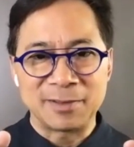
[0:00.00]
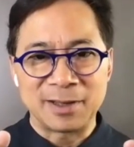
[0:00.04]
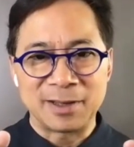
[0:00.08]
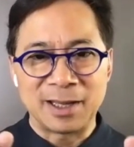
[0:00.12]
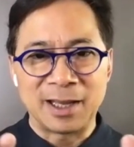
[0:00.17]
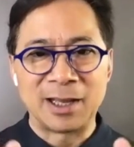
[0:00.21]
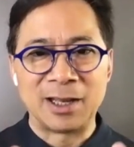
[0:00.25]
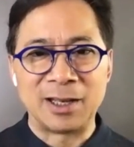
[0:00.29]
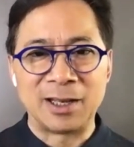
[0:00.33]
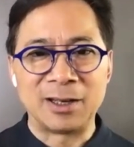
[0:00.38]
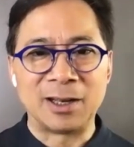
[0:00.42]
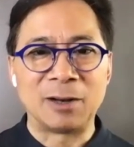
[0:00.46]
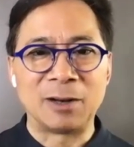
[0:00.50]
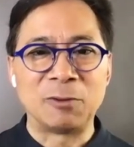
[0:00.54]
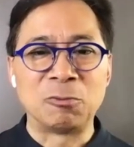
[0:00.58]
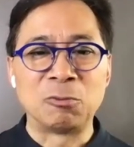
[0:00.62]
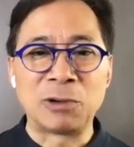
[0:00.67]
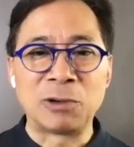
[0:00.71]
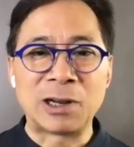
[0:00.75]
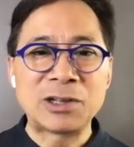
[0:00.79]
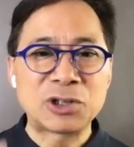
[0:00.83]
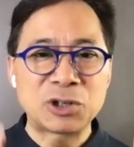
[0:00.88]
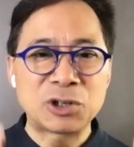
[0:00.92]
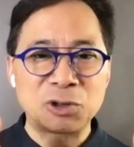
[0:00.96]
and
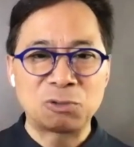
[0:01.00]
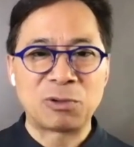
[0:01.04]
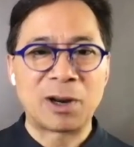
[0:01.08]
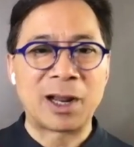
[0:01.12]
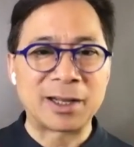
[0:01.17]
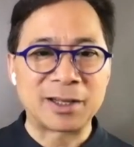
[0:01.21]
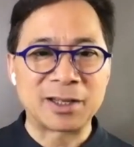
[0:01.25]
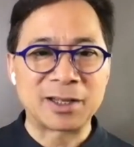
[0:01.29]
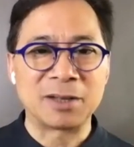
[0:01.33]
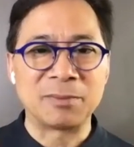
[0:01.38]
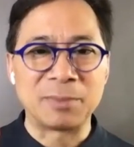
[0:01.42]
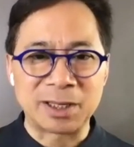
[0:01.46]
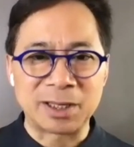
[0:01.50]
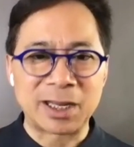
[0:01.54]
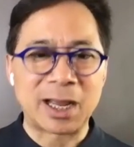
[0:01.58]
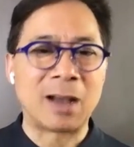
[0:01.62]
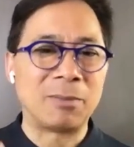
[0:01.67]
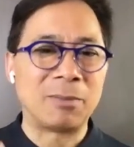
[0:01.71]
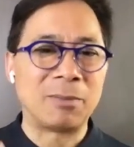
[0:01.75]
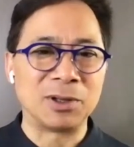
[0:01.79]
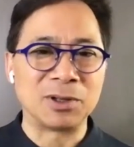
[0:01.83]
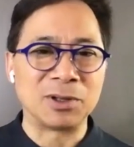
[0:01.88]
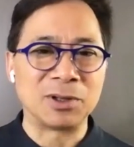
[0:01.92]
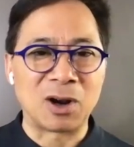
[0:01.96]
resurrect the
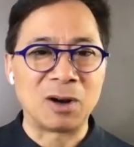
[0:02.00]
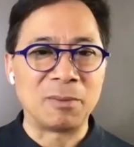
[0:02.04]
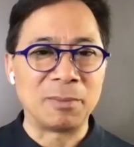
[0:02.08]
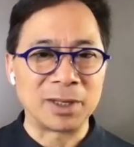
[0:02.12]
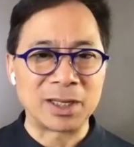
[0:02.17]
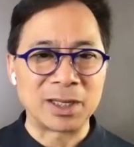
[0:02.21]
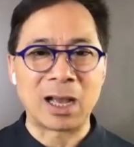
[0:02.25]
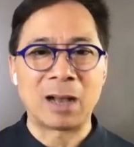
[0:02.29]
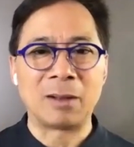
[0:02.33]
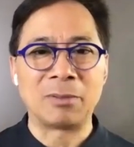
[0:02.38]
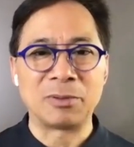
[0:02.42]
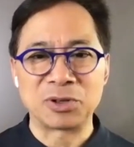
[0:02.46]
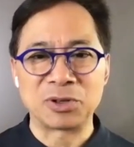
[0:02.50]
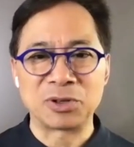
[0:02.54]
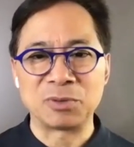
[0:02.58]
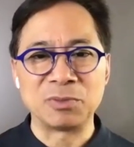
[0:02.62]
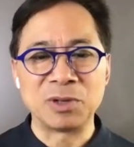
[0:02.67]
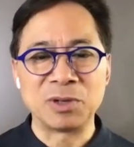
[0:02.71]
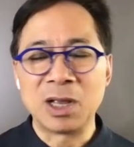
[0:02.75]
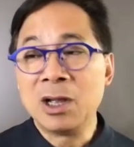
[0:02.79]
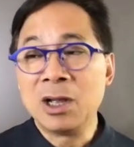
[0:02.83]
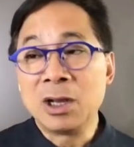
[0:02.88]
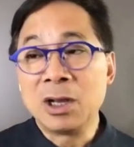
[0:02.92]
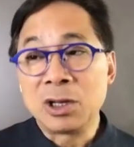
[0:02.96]
metabolism, our metabolism
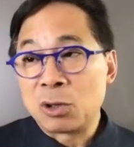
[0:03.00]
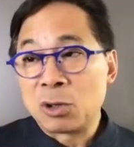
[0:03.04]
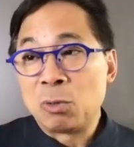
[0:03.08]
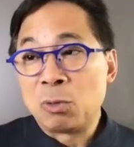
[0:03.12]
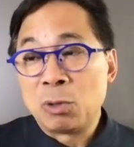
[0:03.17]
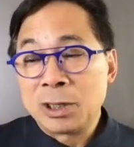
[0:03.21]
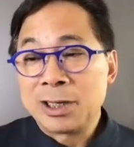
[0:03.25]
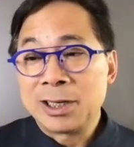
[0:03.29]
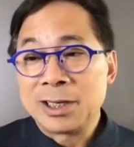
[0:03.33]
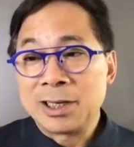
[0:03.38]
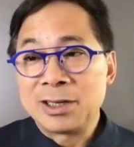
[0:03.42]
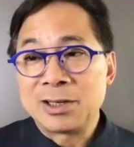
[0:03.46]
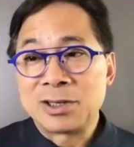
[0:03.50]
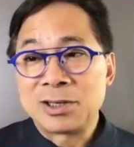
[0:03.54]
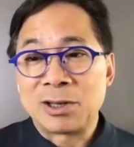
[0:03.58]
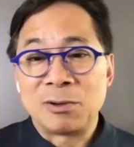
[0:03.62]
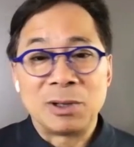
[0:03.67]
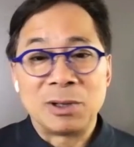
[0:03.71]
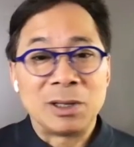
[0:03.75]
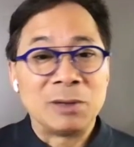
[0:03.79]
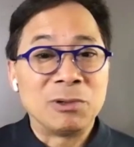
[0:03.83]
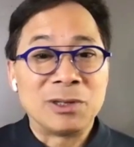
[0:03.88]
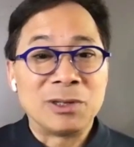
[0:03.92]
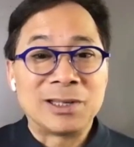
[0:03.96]
to what it is that
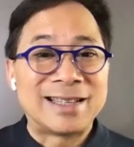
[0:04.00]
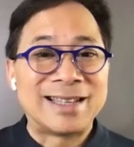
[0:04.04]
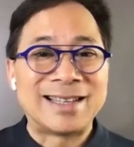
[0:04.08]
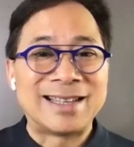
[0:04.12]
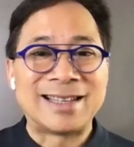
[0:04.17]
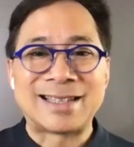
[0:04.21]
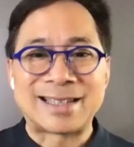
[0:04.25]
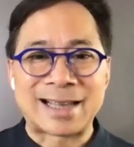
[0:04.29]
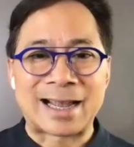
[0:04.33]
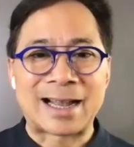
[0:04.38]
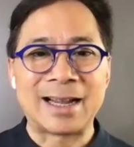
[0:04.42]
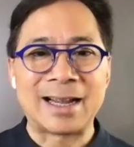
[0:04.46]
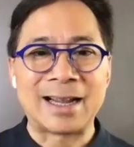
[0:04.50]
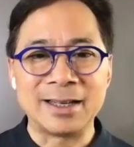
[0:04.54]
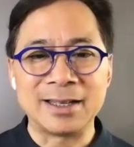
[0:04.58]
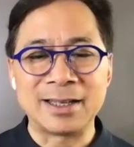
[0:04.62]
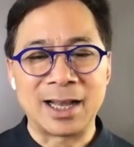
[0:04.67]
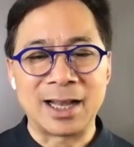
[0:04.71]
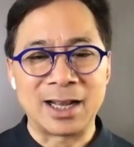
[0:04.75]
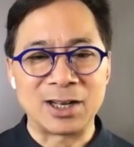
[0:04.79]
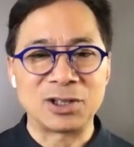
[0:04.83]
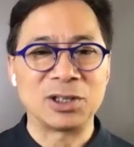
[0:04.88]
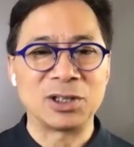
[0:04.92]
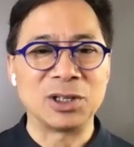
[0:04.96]
it was designed to
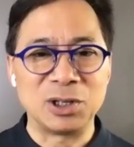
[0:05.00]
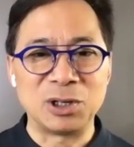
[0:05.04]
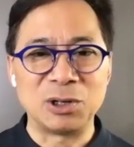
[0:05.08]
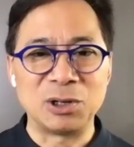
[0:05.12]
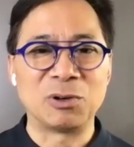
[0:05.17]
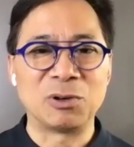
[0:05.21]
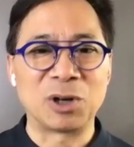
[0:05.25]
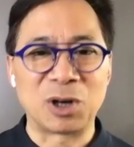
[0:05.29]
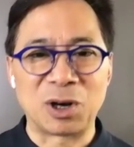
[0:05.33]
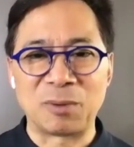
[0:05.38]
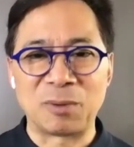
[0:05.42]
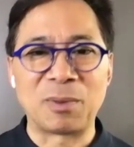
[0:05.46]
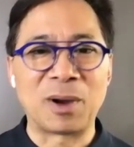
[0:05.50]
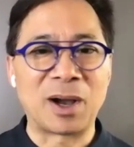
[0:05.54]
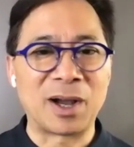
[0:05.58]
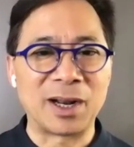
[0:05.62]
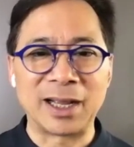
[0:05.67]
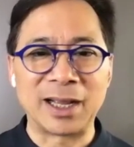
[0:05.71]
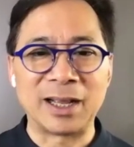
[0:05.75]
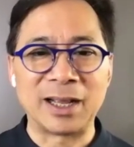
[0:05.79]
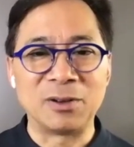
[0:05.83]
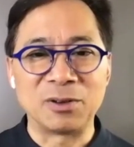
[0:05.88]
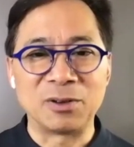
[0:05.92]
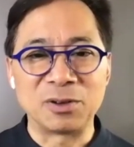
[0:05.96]
actually do in our
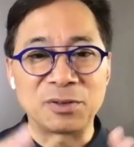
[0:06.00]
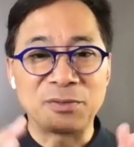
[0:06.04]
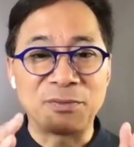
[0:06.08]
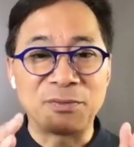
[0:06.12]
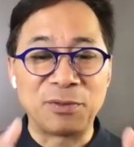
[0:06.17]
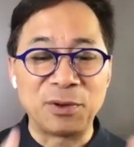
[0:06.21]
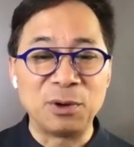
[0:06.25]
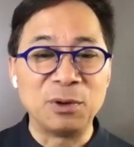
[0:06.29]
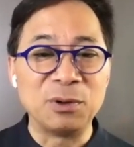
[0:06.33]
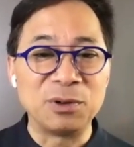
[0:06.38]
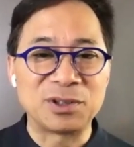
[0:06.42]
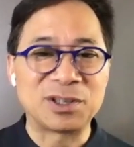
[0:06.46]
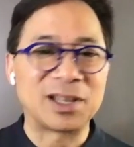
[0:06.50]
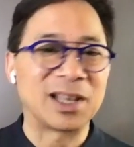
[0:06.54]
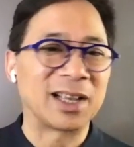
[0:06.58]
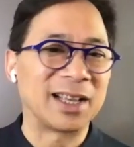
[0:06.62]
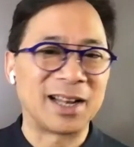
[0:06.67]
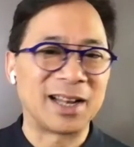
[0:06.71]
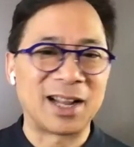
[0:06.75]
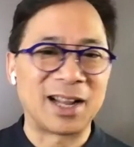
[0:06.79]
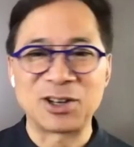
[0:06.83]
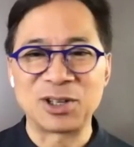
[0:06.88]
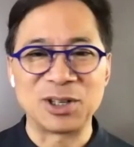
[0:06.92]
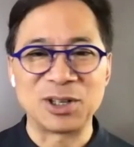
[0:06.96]
body. And there's foods that
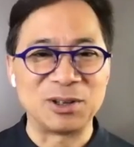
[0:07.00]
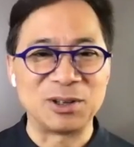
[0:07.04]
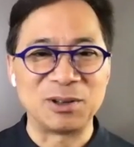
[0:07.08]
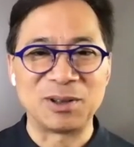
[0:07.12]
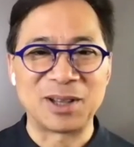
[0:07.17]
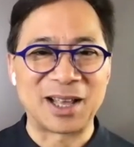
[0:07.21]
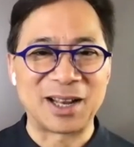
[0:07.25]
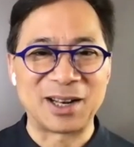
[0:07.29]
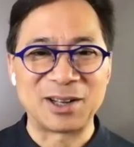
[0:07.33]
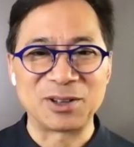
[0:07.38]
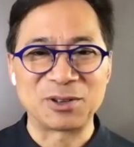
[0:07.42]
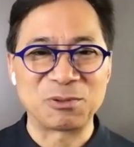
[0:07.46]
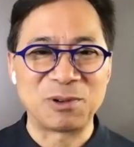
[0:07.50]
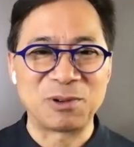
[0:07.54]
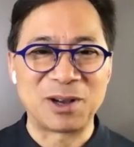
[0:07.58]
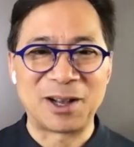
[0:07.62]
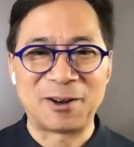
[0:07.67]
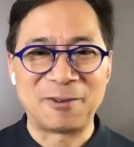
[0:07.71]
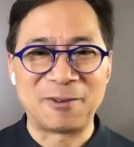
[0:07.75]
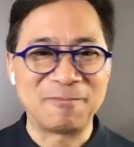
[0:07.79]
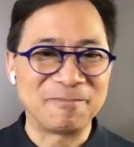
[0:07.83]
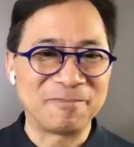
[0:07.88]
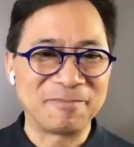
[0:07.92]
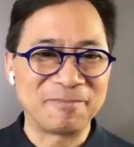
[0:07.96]
can actually do that as
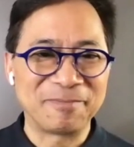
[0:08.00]
well.